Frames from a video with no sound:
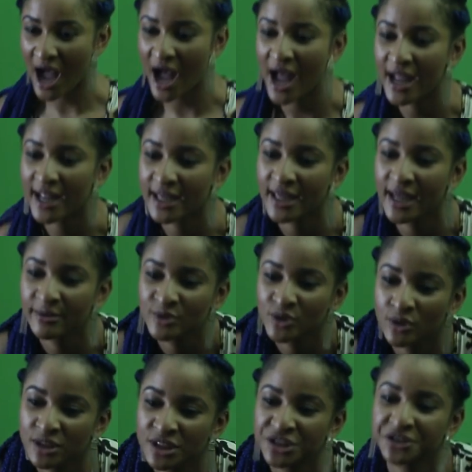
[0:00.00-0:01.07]
I came
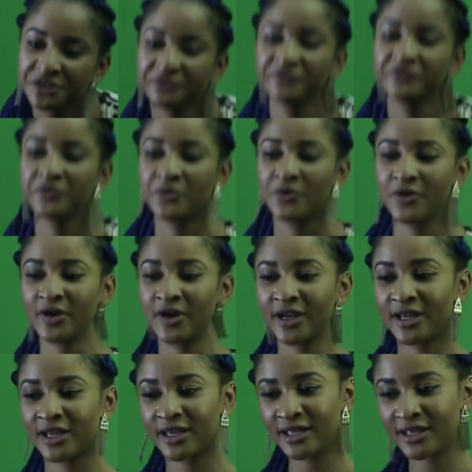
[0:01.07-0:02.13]
to audition for,
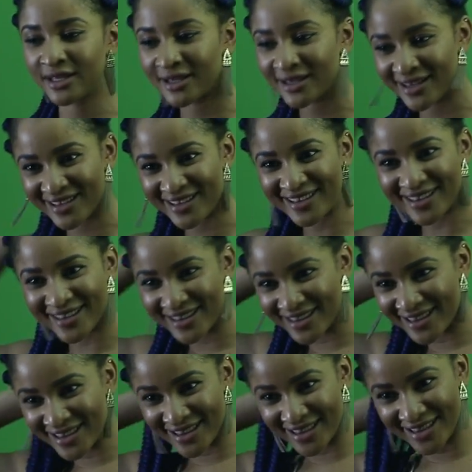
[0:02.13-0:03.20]

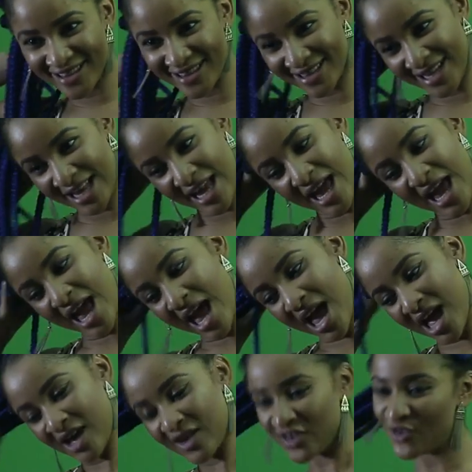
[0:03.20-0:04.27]
I
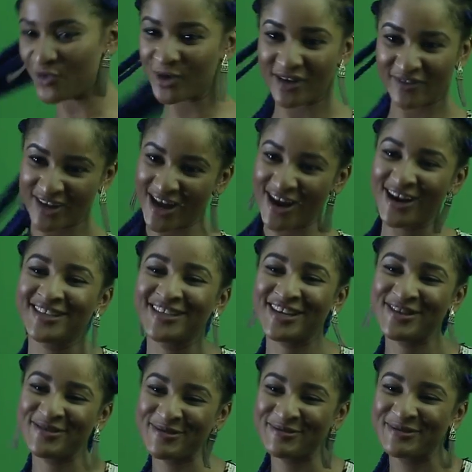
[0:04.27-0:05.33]
don't know, whatever
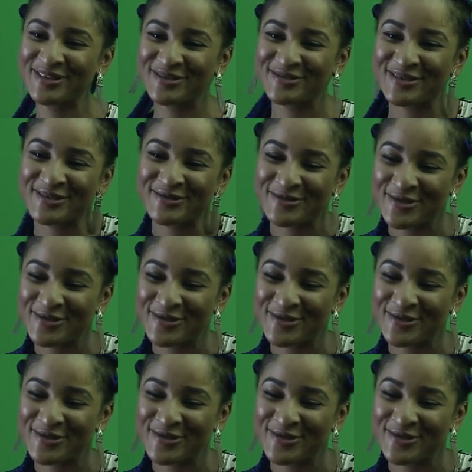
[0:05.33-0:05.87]
character you want to be